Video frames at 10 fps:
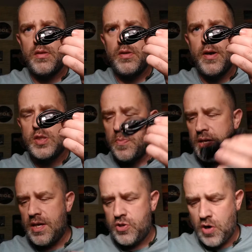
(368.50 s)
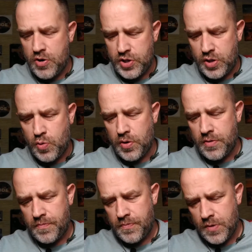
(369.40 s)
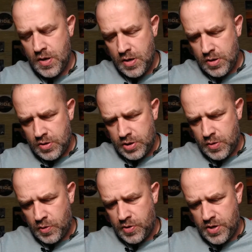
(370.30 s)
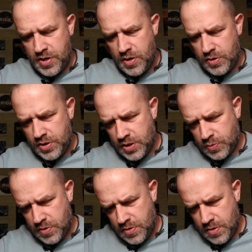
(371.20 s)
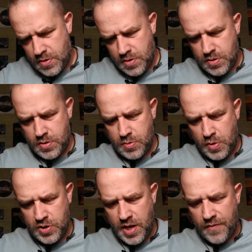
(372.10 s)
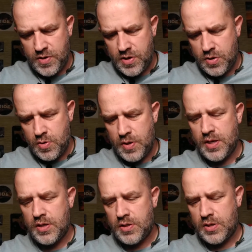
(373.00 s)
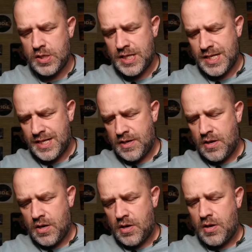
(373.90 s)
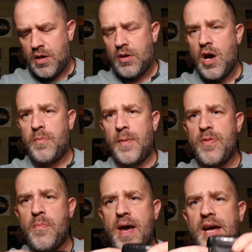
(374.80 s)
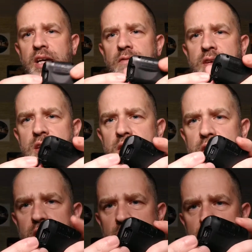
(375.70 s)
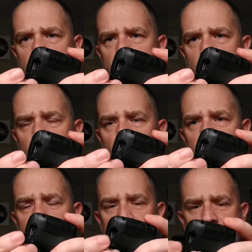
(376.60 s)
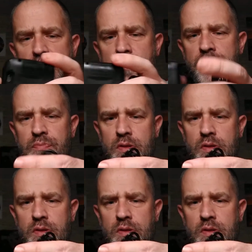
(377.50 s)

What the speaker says: USB charging cord. So in order to use this one, what you'd have to do is open up the back of it. There's a little port right there.